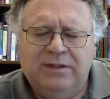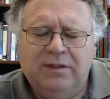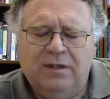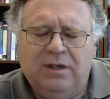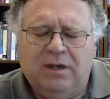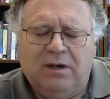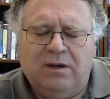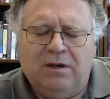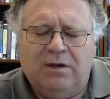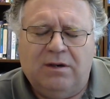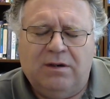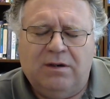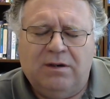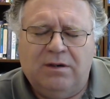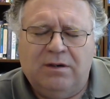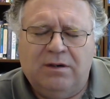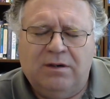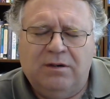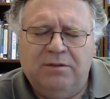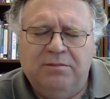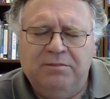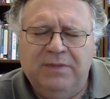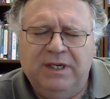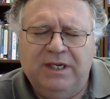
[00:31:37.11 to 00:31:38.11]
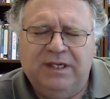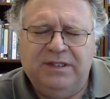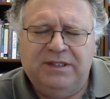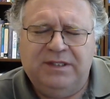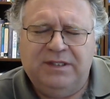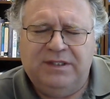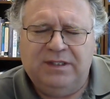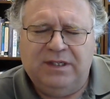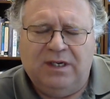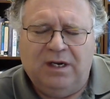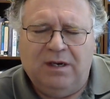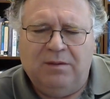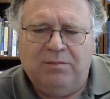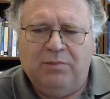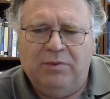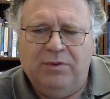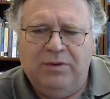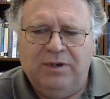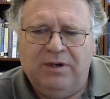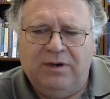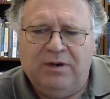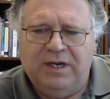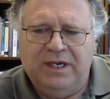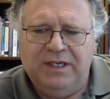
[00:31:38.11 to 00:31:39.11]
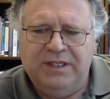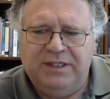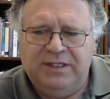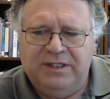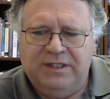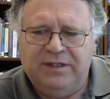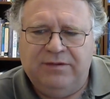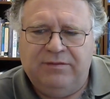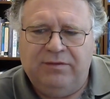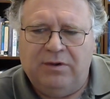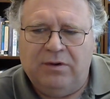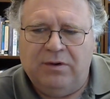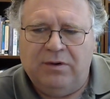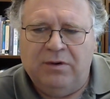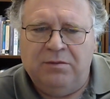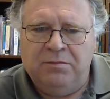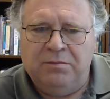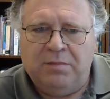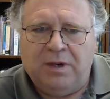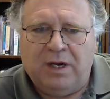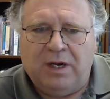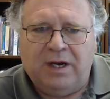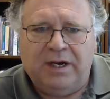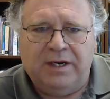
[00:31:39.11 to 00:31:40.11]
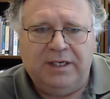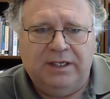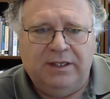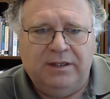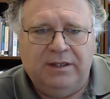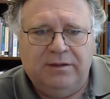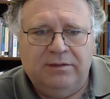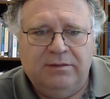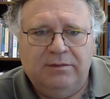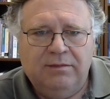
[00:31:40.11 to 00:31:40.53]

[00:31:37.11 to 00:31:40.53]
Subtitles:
are mixed up with your ideas of your own body.